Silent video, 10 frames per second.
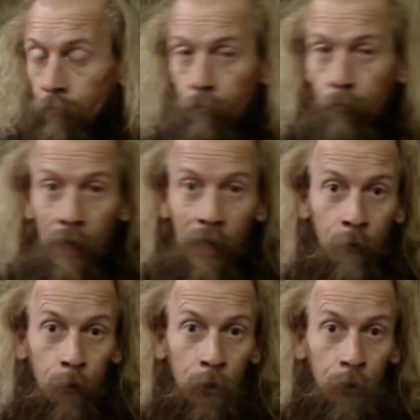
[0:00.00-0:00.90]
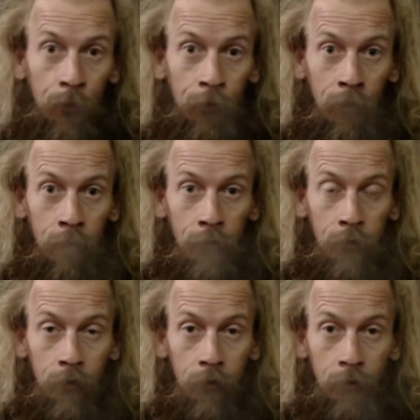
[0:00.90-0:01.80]
Plasma
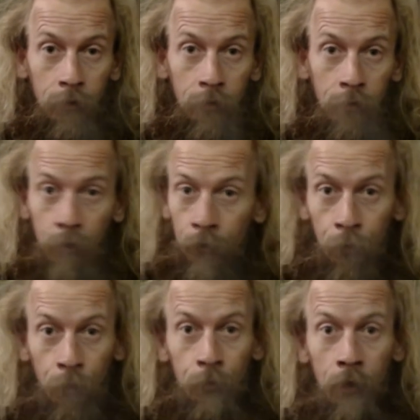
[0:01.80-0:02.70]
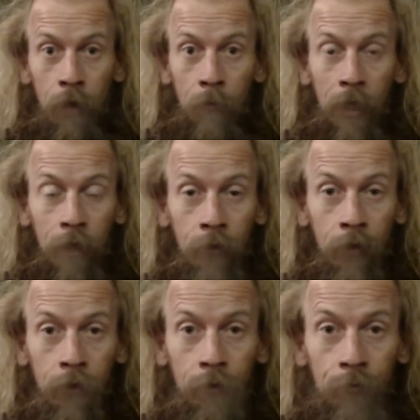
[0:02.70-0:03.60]
universe. There's no dark matter.